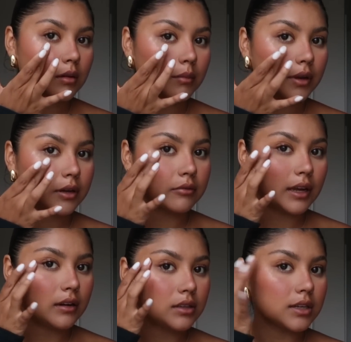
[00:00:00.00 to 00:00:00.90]
put it right
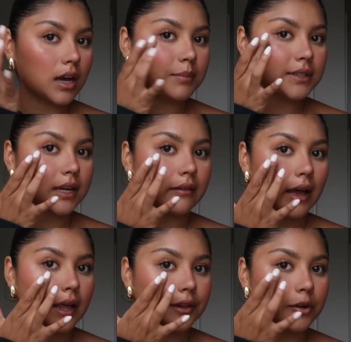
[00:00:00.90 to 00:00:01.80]
on top to kind of
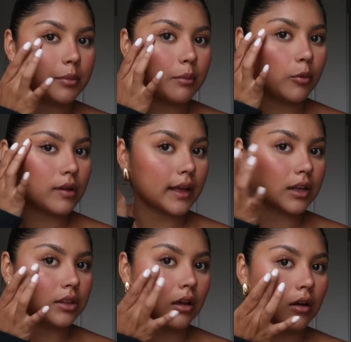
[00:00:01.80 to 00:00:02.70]
add a little bit more of that
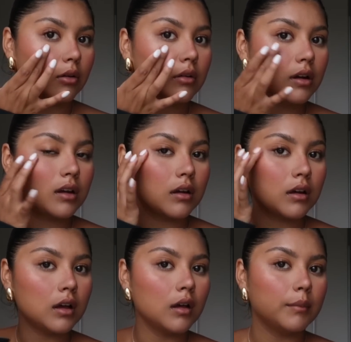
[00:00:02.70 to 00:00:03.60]
glow
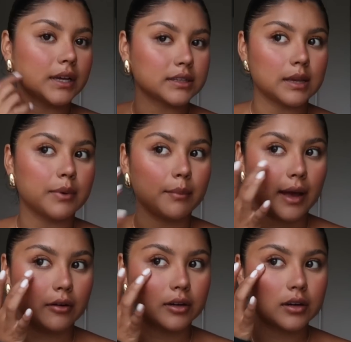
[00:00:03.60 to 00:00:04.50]
because I put
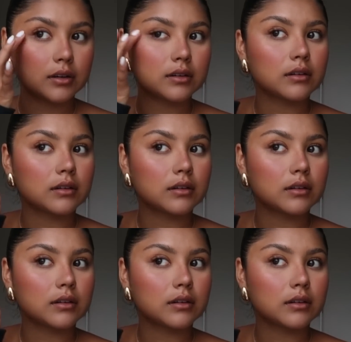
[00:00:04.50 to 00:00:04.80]
powder.